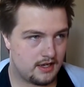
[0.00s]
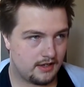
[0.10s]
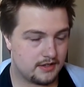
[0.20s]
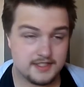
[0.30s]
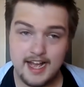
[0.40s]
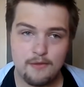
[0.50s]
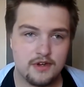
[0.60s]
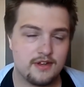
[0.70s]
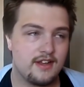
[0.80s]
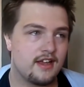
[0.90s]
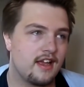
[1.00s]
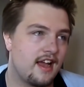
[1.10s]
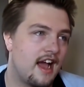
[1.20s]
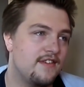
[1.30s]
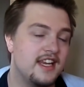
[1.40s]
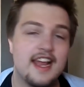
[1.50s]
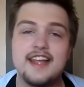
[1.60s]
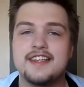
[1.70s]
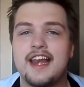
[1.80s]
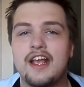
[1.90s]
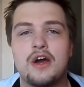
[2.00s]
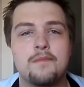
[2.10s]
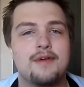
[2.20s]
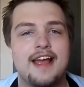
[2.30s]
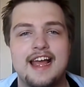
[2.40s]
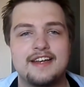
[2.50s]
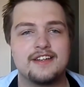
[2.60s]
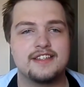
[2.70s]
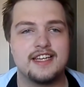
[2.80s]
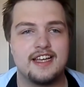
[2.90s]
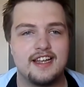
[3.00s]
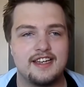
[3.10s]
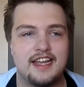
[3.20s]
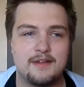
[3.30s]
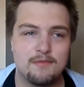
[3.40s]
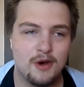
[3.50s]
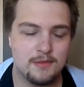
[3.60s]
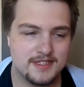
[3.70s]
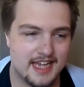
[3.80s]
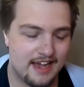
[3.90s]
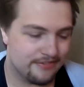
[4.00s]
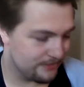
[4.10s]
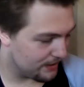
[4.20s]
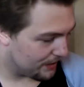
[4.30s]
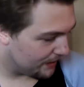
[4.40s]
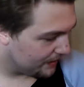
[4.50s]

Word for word: Cause that would, I mean, it didn't comprehend until like moments after.